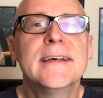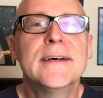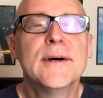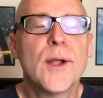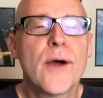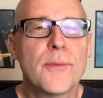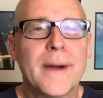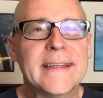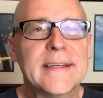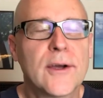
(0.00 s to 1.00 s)
Hello
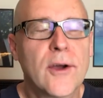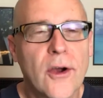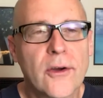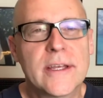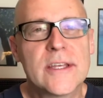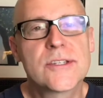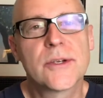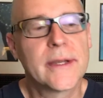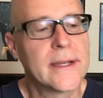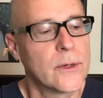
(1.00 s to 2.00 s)
everybody, Carl Keister
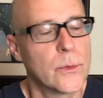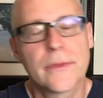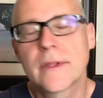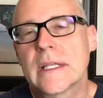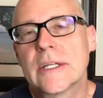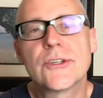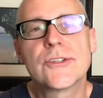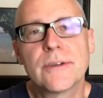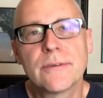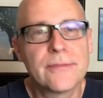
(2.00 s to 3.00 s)
here with
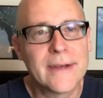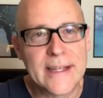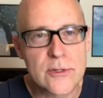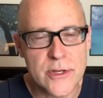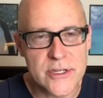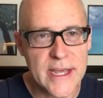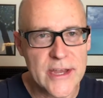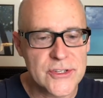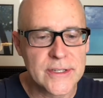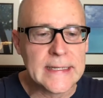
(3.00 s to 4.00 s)
ClearSurf Financial
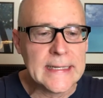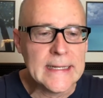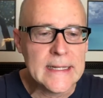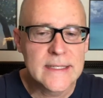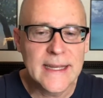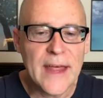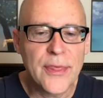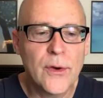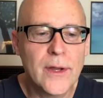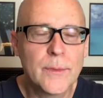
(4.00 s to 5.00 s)
Education. Today I
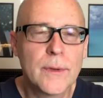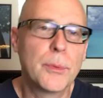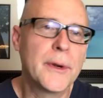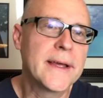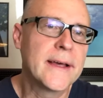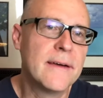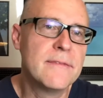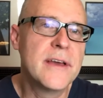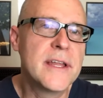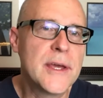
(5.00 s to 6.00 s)
thought I would bring a
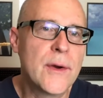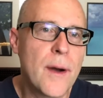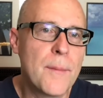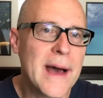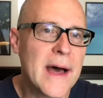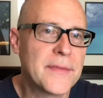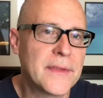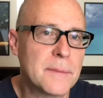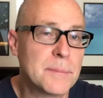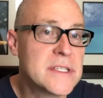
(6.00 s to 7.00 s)
video about
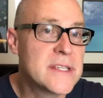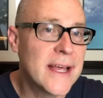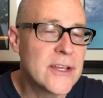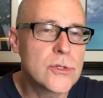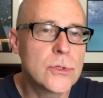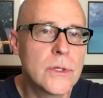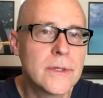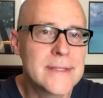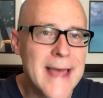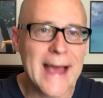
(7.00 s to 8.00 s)
the potential
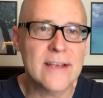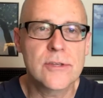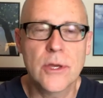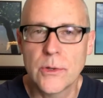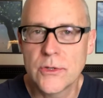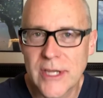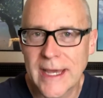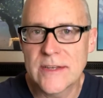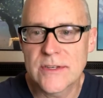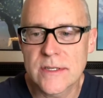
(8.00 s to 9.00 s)
tax code
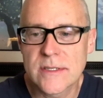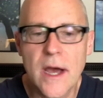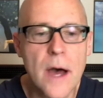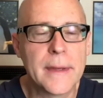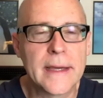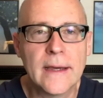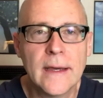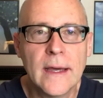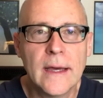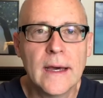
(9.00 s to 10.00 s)
changes coming
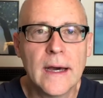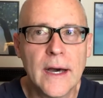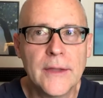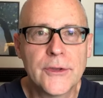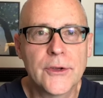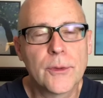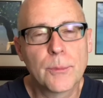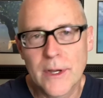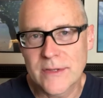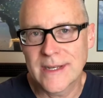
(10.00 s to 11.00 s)
under
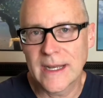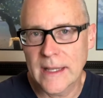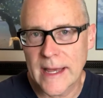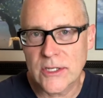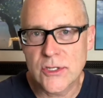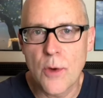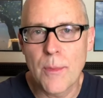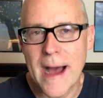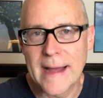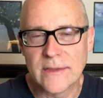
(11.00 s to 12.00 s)
President-elect Joe
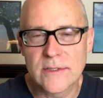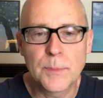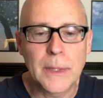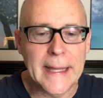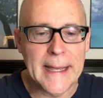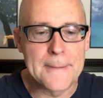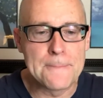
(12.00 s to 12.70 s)
Biden's plan.